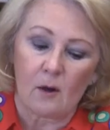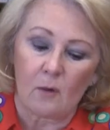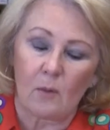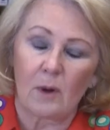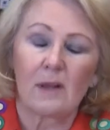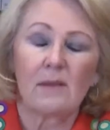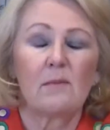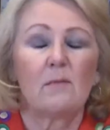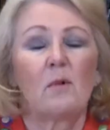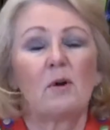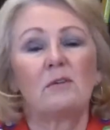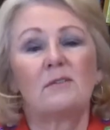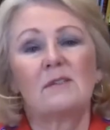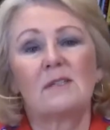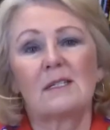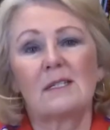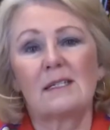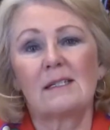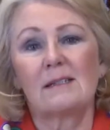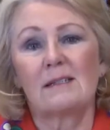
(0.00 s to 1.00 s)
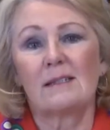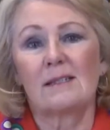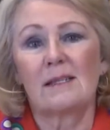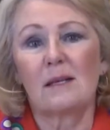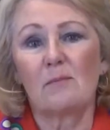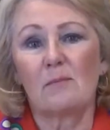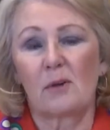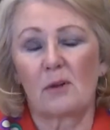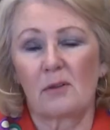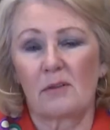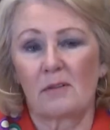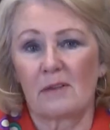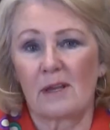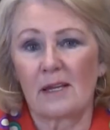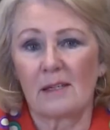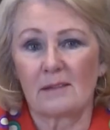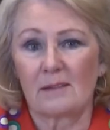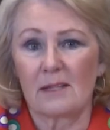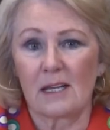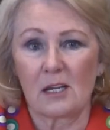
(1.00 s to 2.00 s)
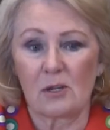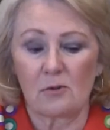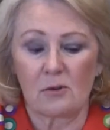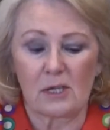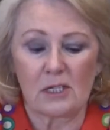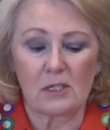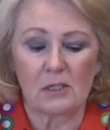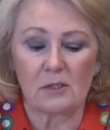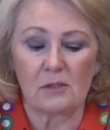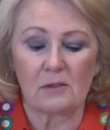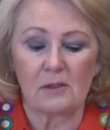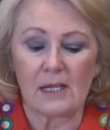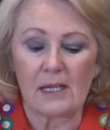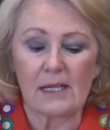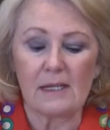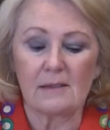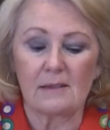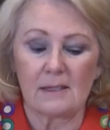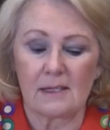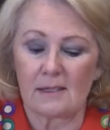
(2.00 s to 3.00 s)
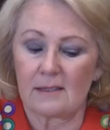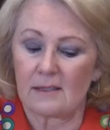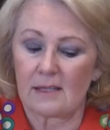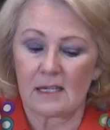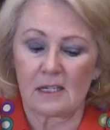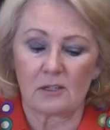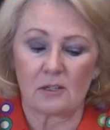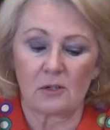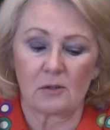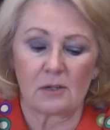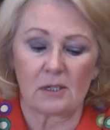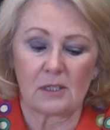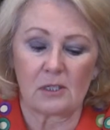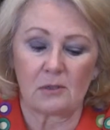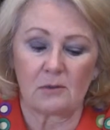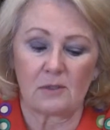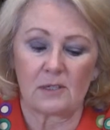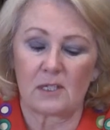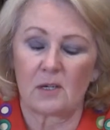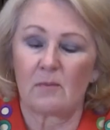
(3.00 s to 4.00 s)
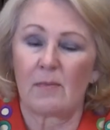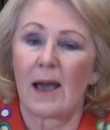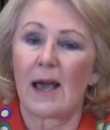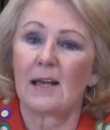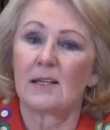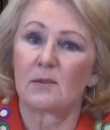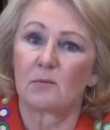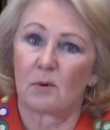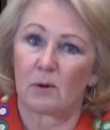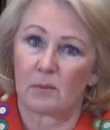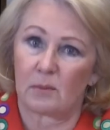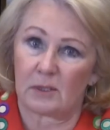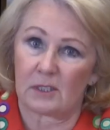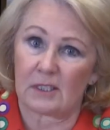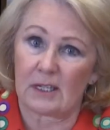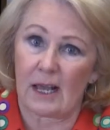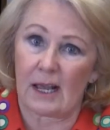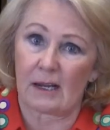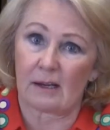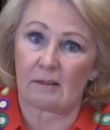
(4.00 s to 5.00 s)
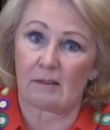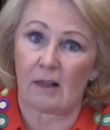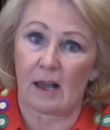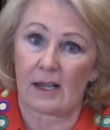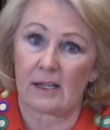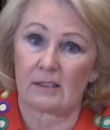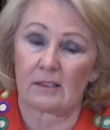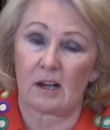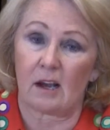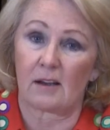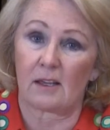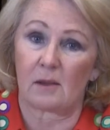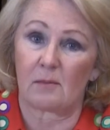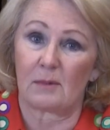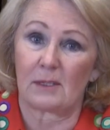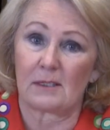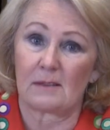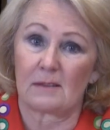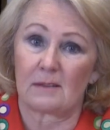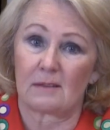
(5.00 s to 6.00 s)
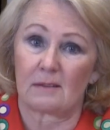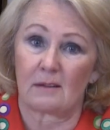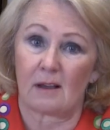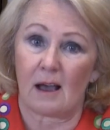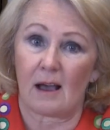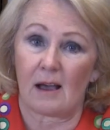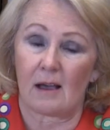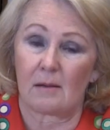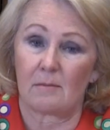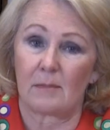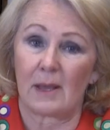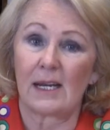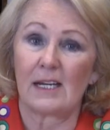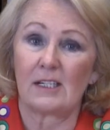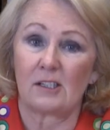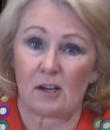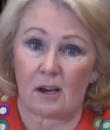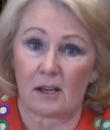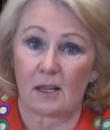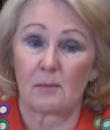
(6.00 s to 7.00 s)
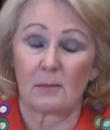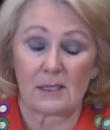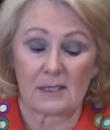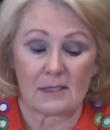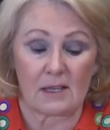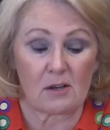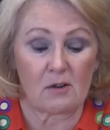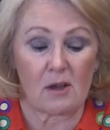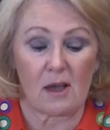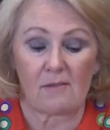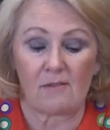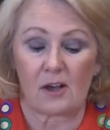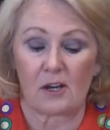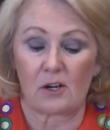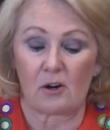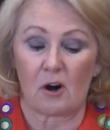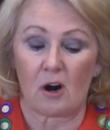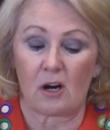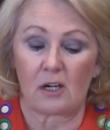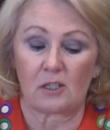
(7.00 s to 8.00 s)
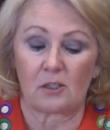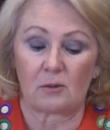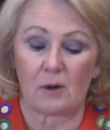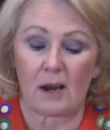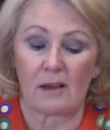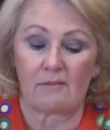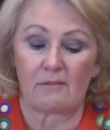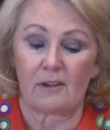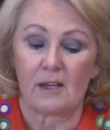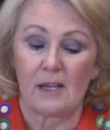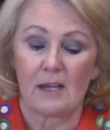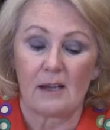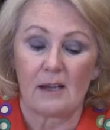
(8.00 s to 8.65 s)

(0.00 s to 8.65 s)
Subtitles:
One of the most simple things that you can do, the easiest things you can do, is to password protect client documents, any documents that you have on your hard drive.